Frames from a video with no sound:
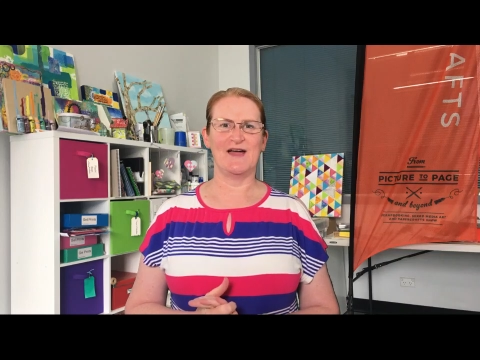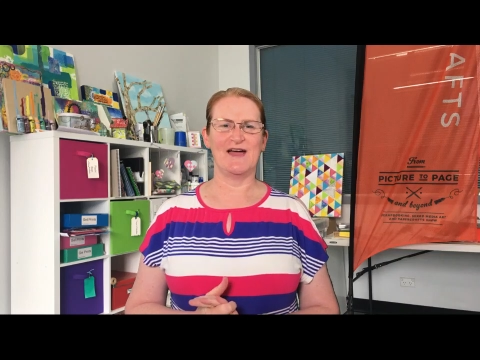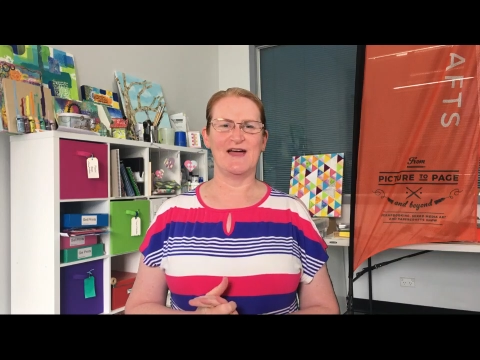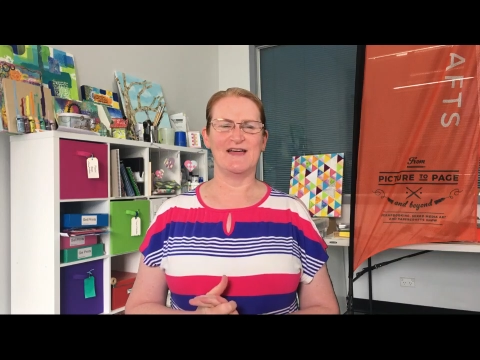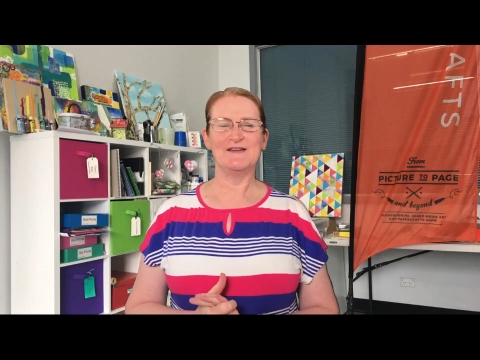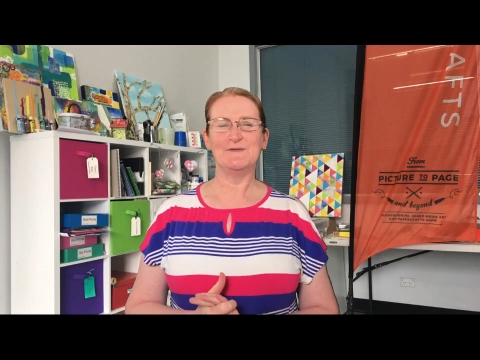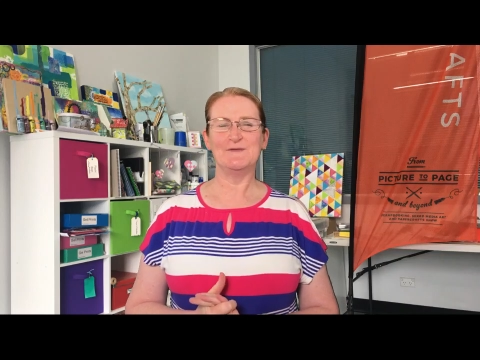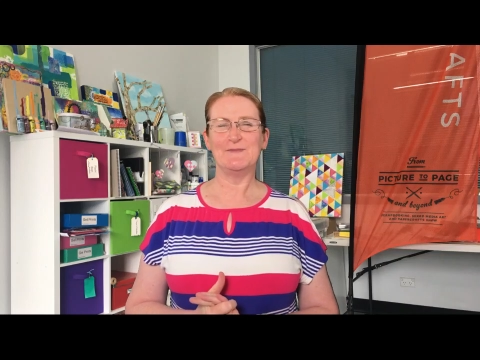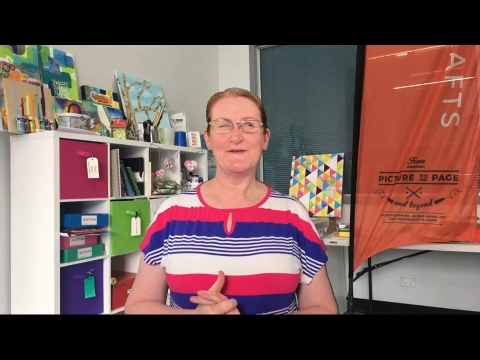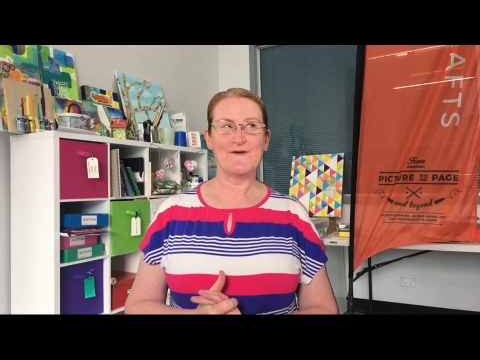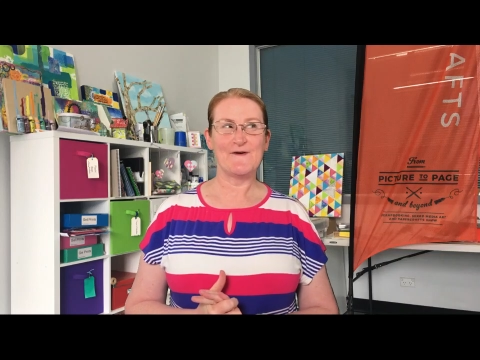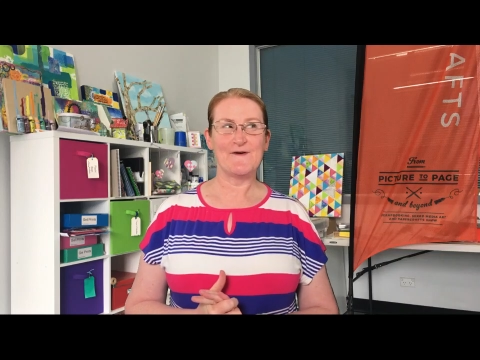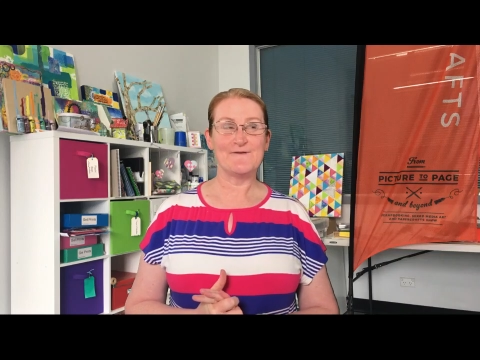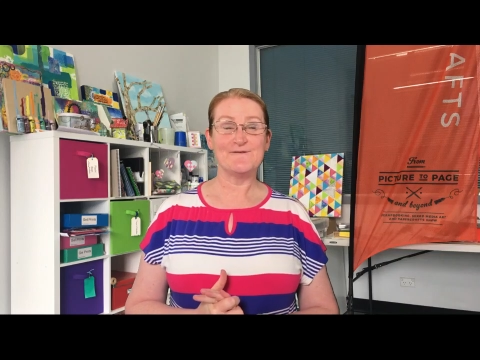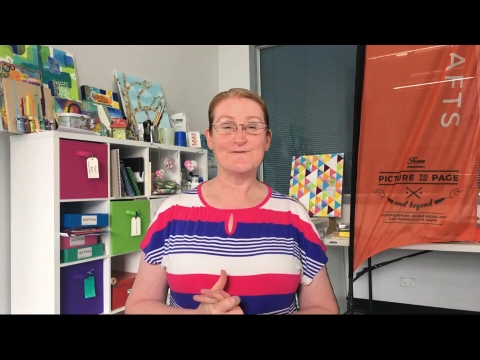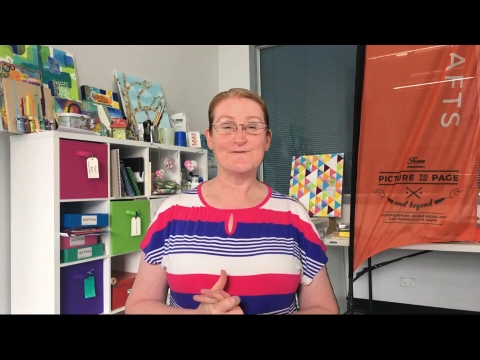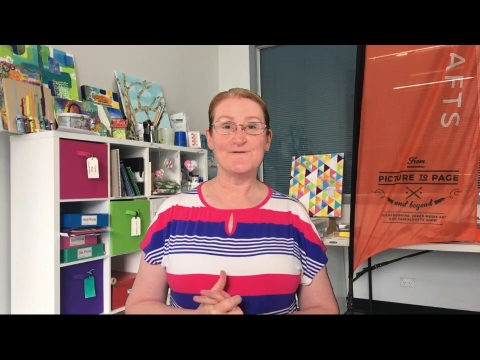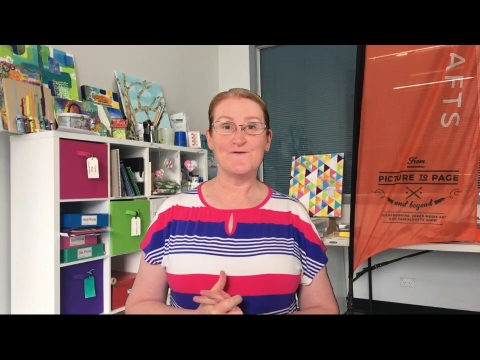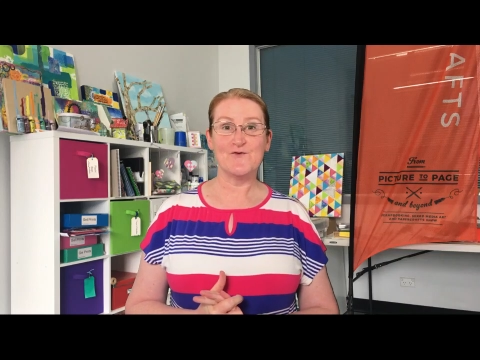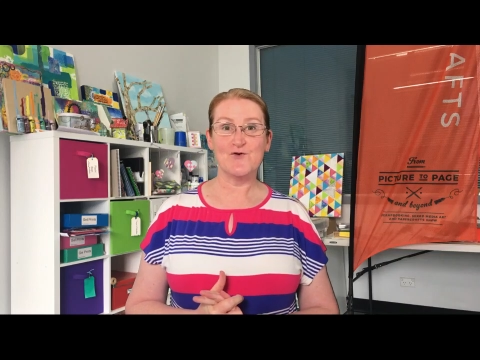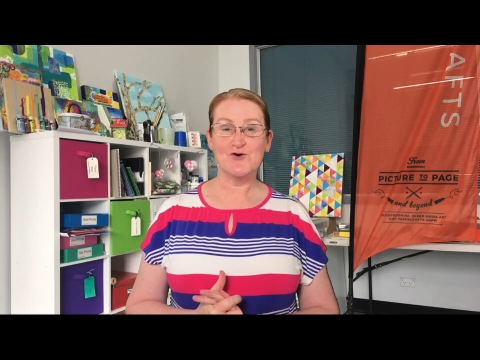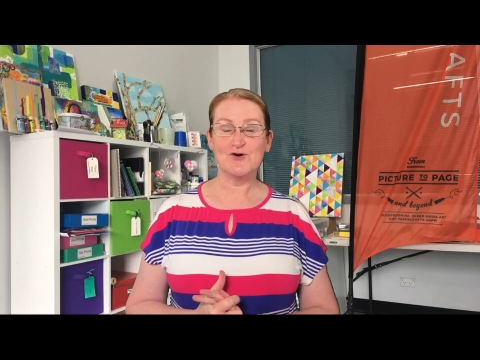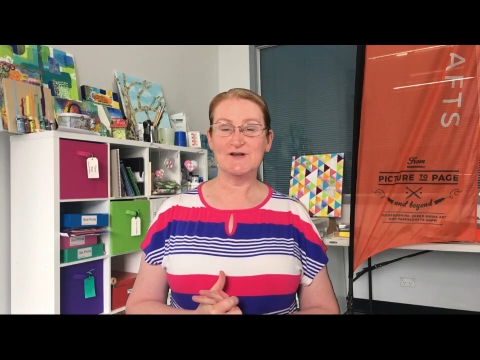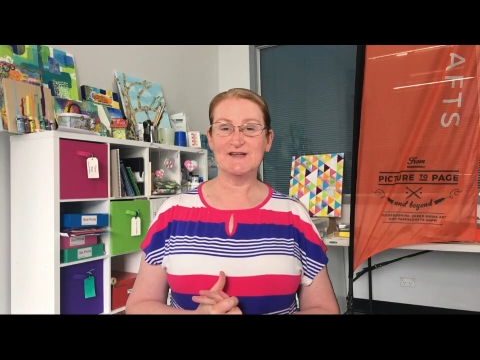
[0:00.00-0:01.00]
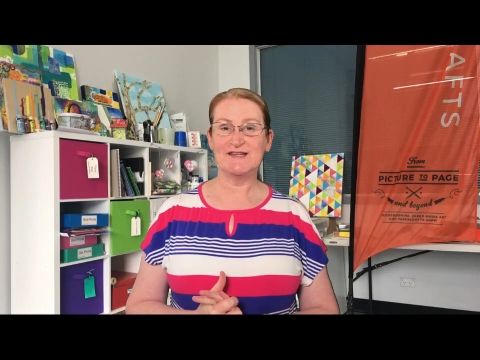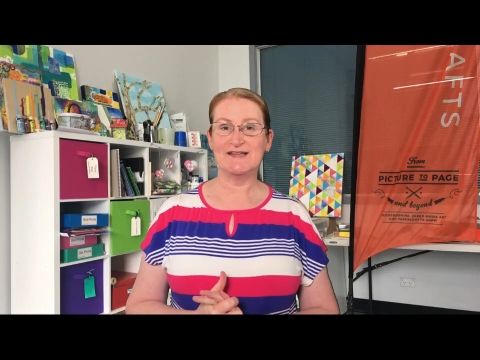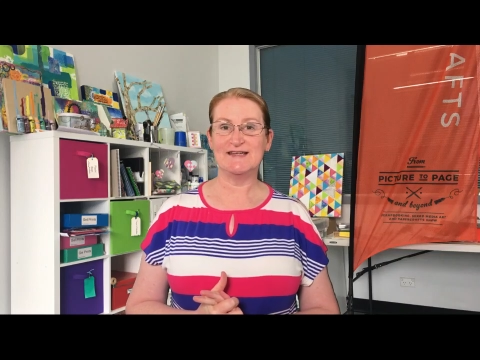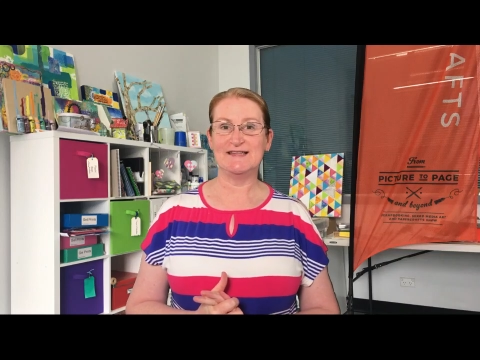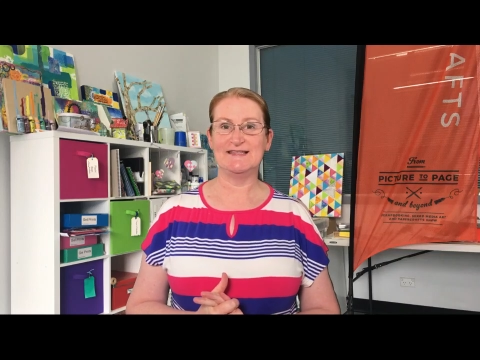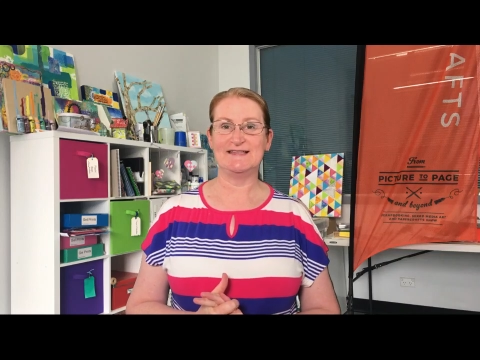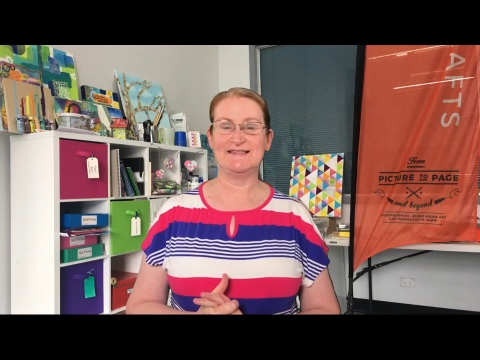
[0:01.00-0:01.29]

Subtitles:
I think we've got 14